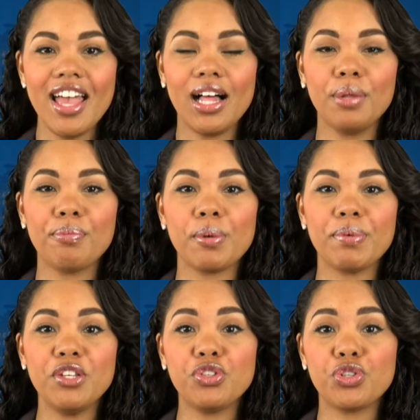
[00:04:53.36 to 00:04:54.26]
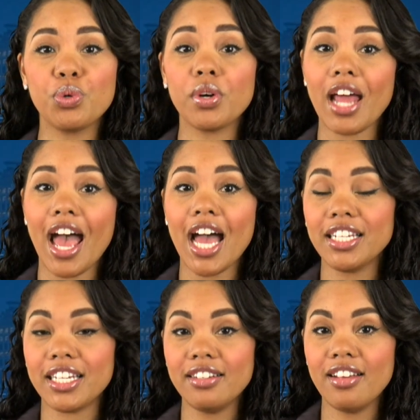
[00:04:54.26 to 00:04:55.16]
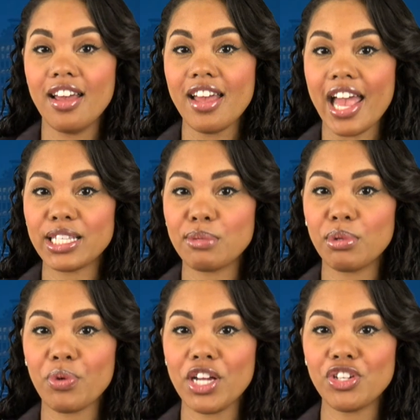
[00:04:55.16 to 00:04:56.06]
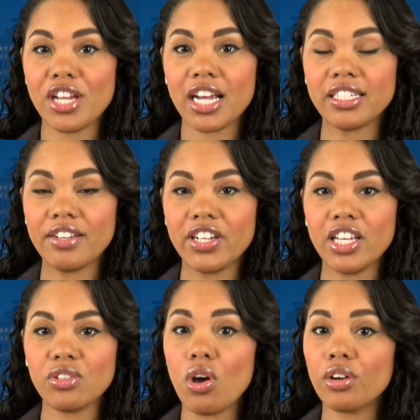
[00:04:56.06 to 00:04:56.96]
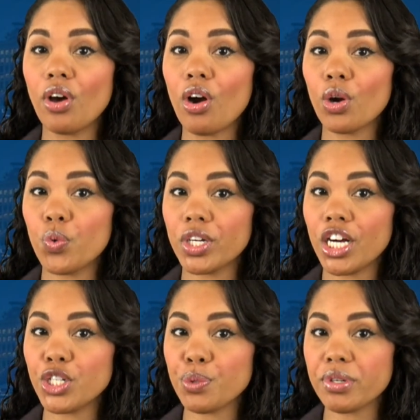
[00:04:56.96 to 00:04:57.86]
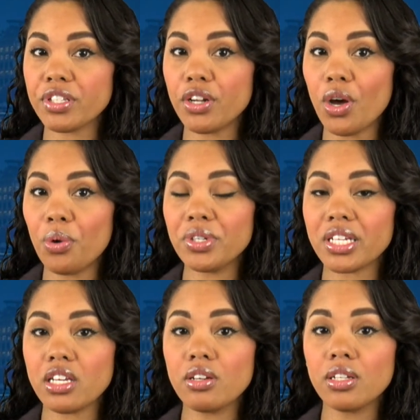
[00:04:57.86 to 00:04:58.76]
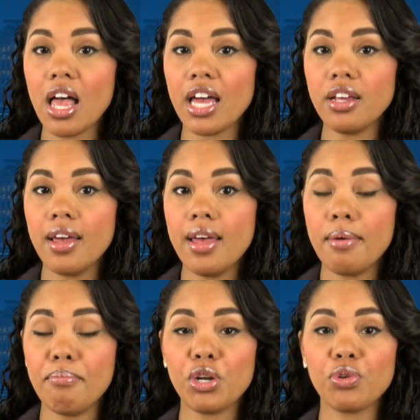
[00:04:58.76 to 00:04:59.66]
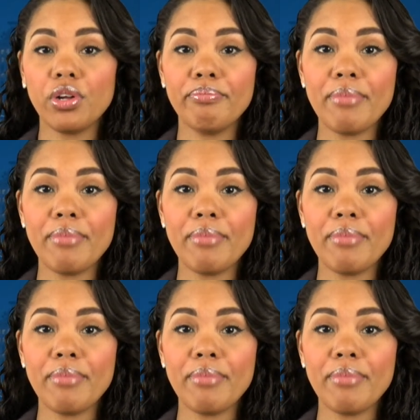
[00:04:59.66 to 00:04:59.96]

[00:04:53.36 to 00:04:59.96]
Elmer B. Stewart added, "Exploration activities on our 100% owned Eaglehead, Mineral